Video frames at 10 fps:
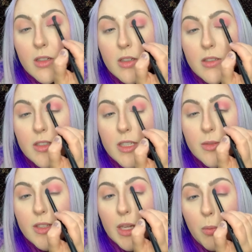And I
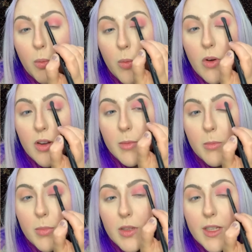really want to
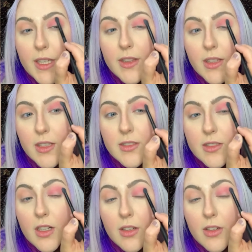blend this
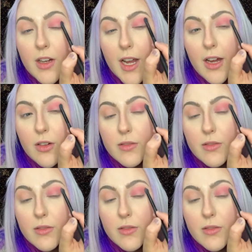color out.